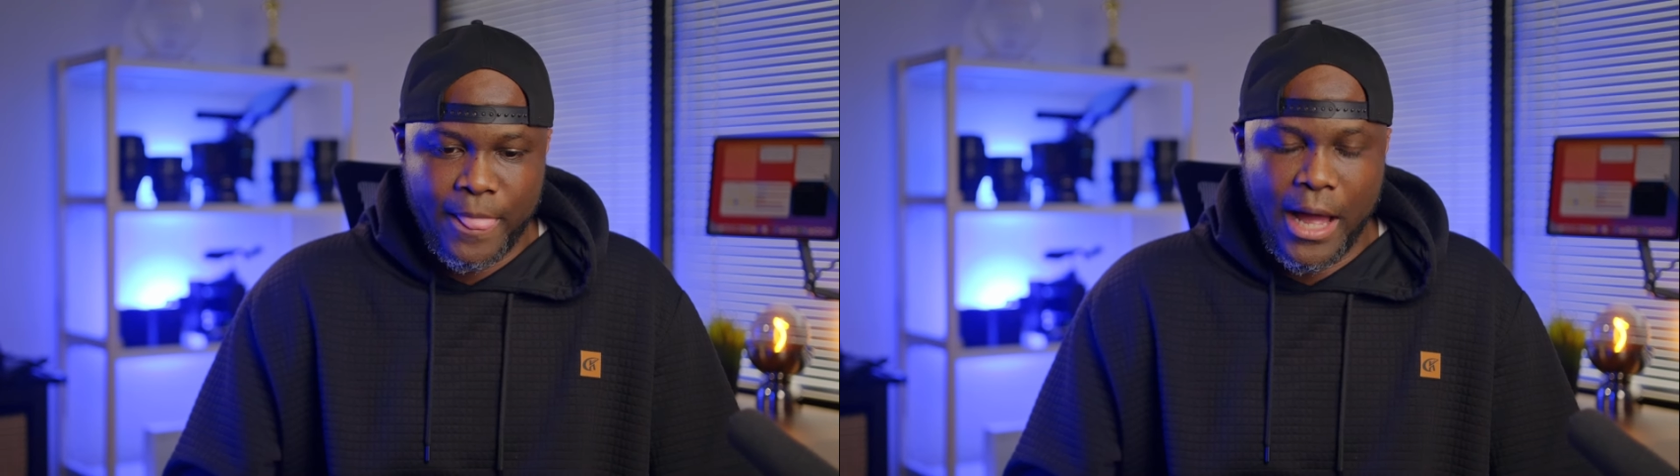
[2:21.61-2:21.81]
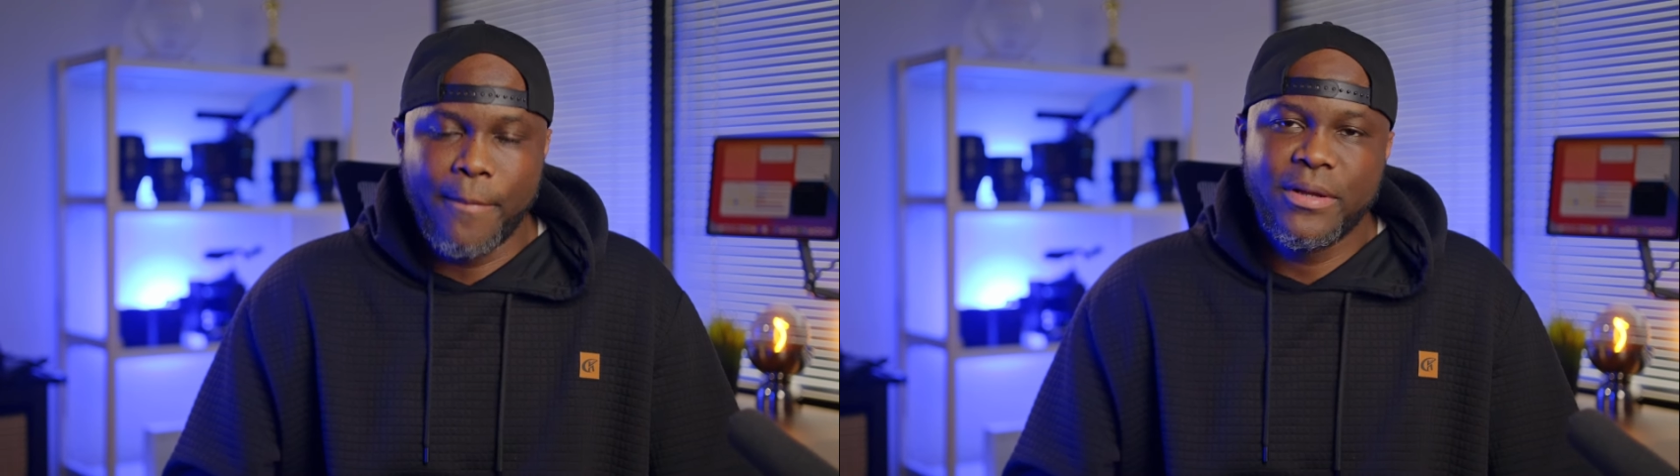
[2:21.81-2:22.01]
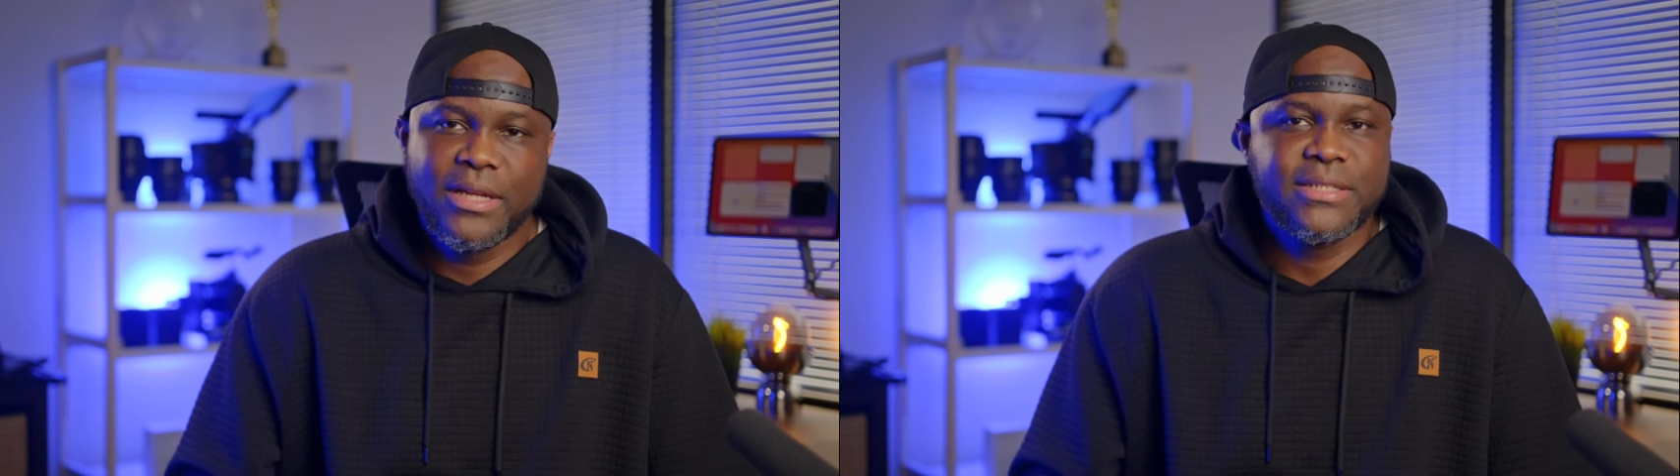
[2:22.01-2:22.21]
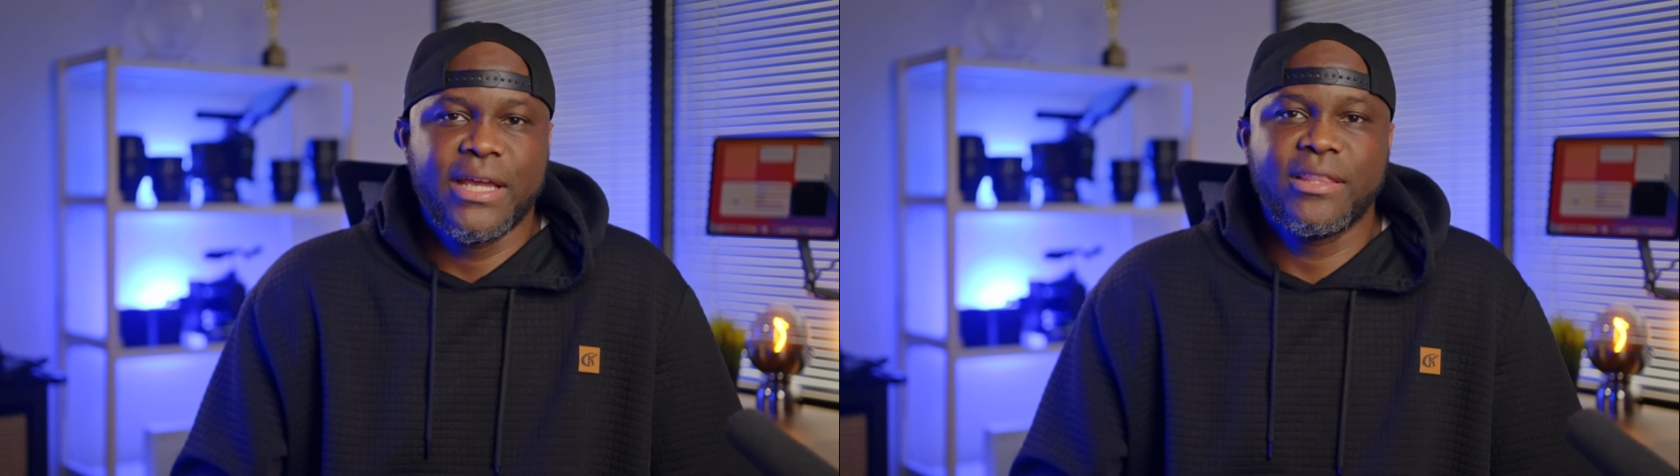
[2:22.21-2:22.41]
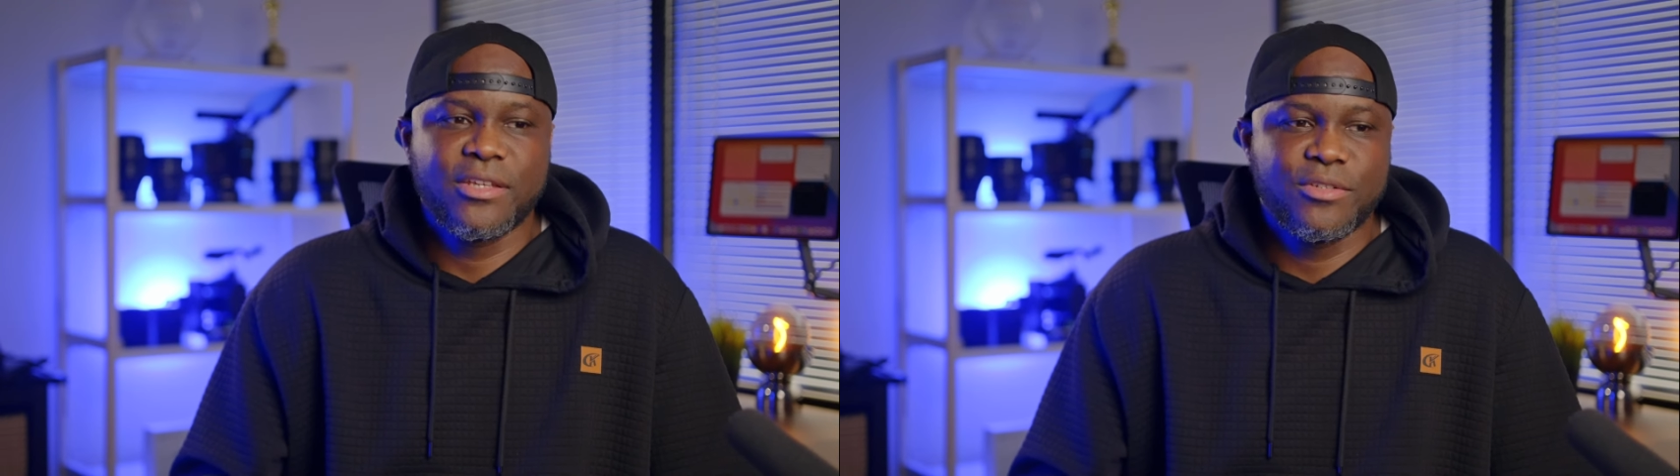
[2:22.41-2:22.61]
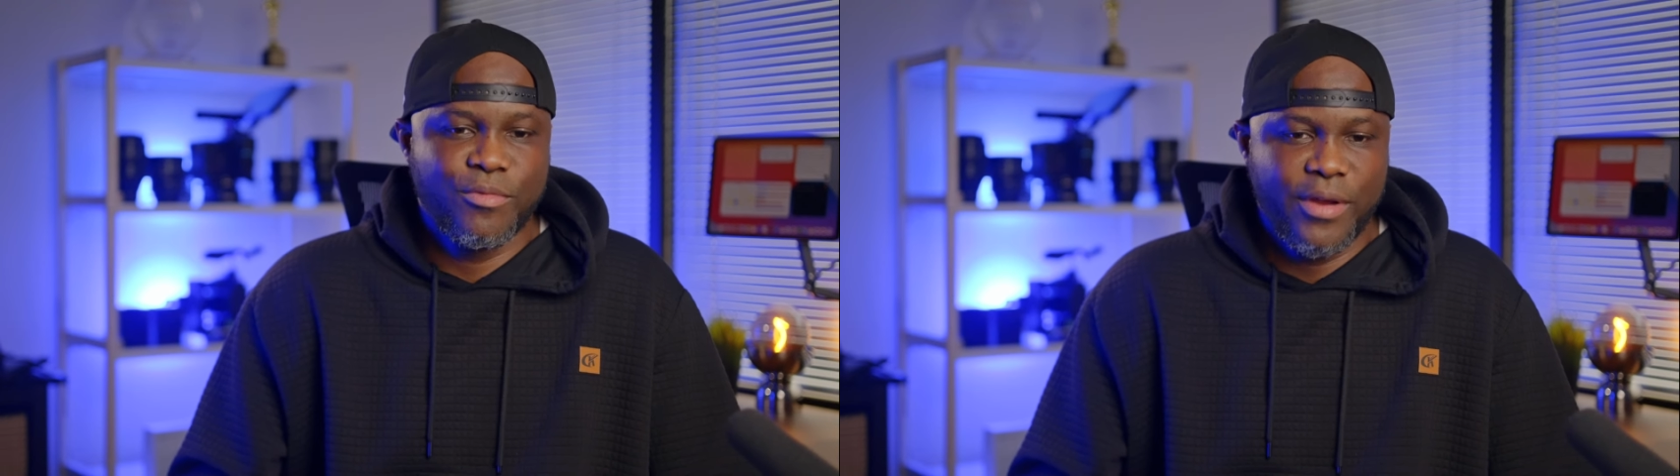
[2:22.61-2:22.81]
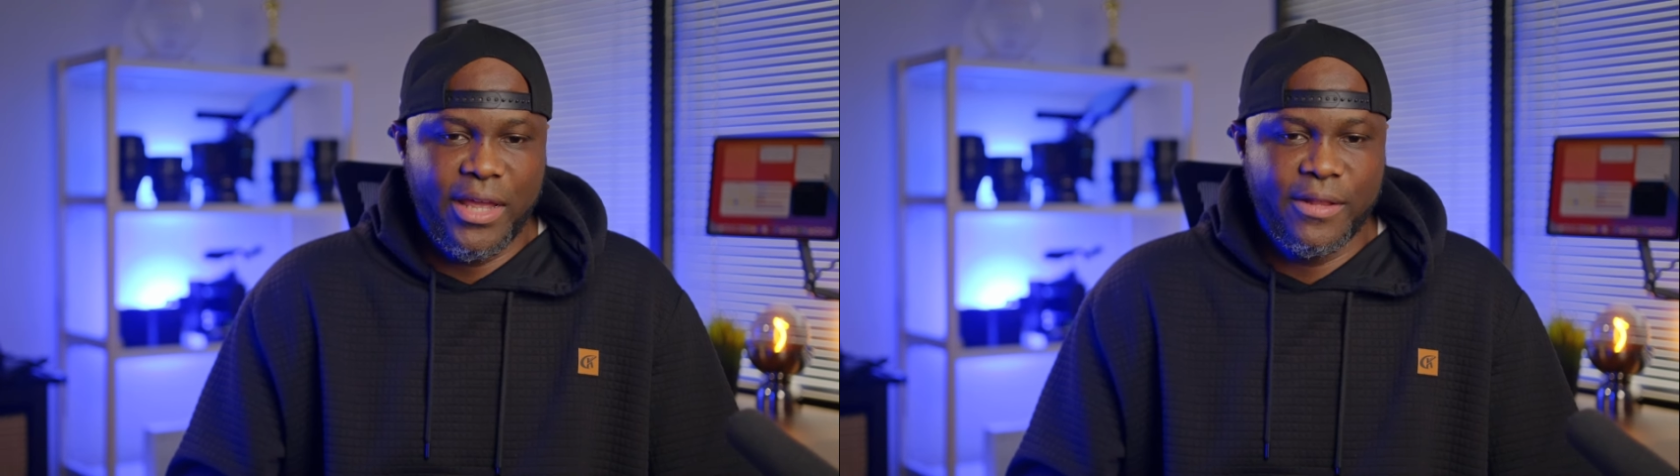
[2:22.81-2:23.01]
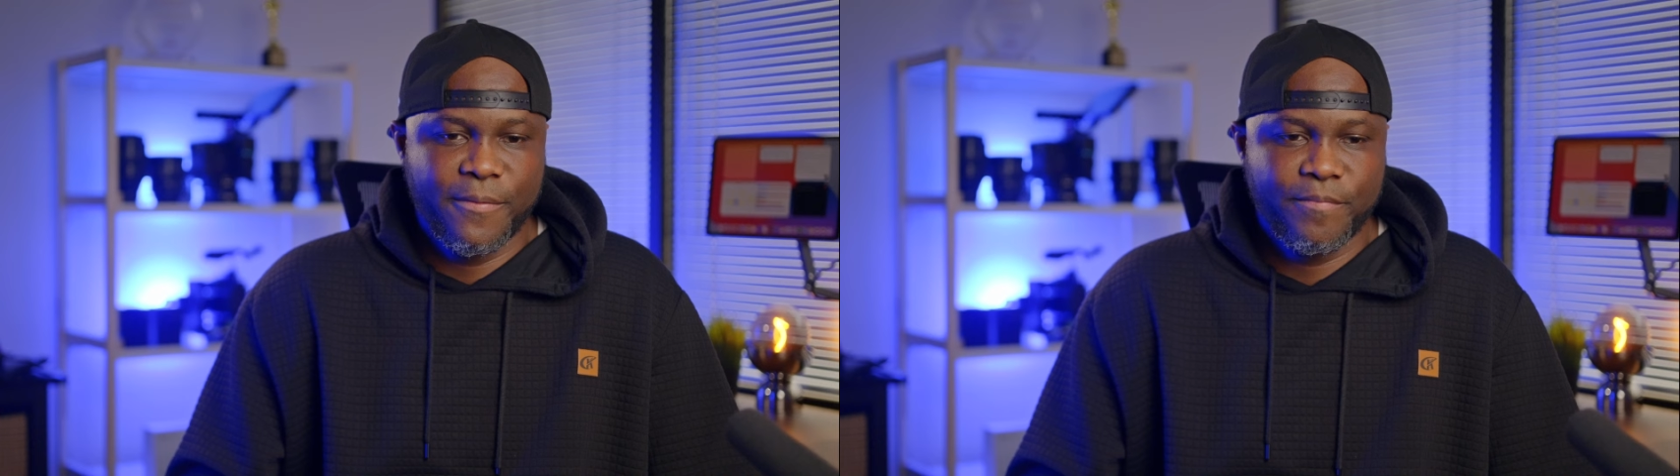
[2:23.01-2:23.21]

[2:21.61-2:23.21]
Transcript: I'm gonna take this rate